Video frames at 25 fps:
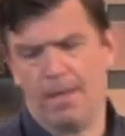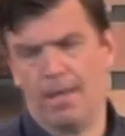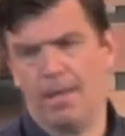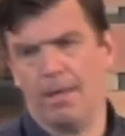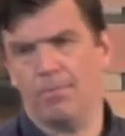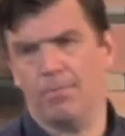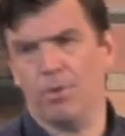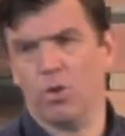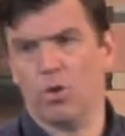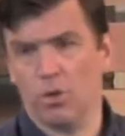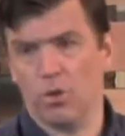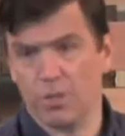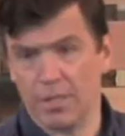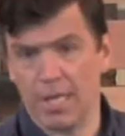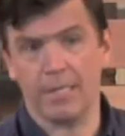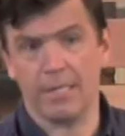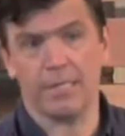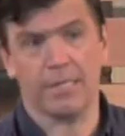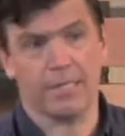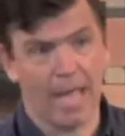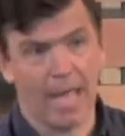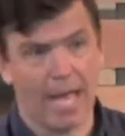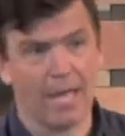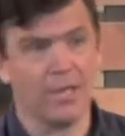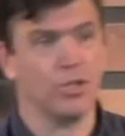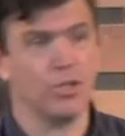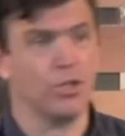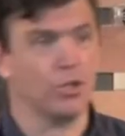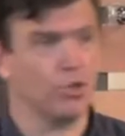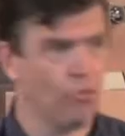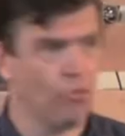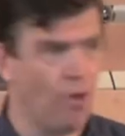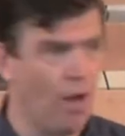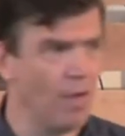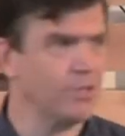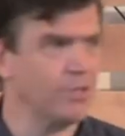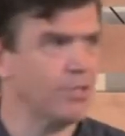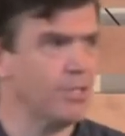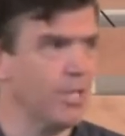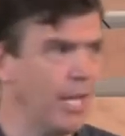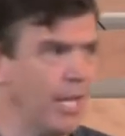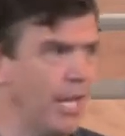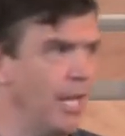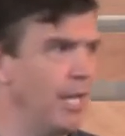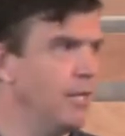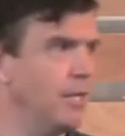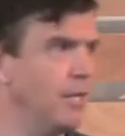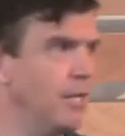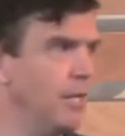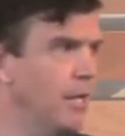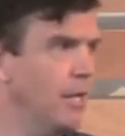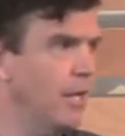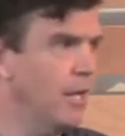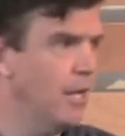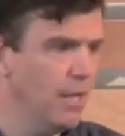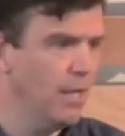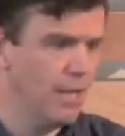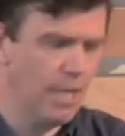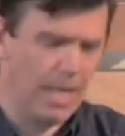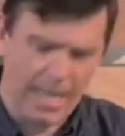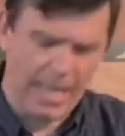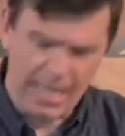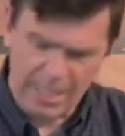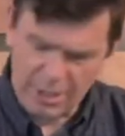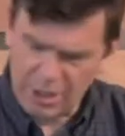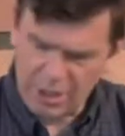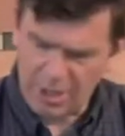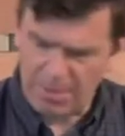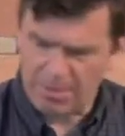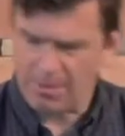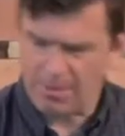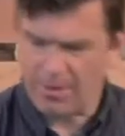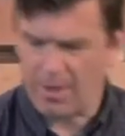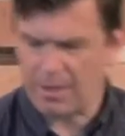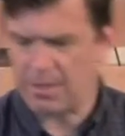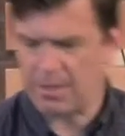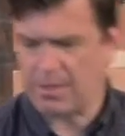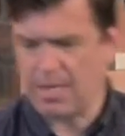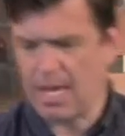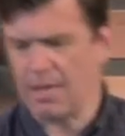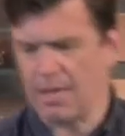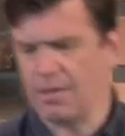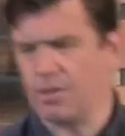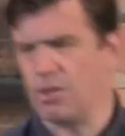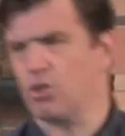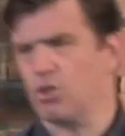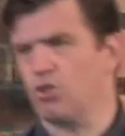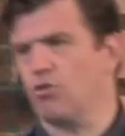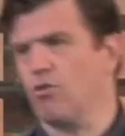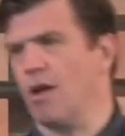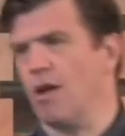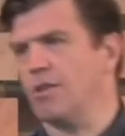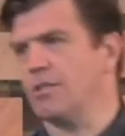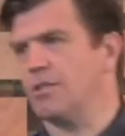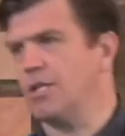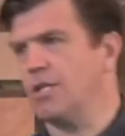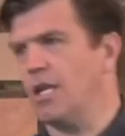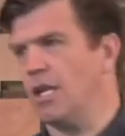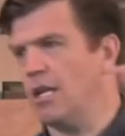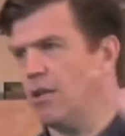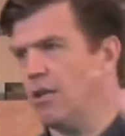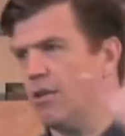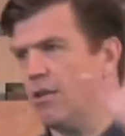because they'd started to trust in Egypt. They'd started to trust in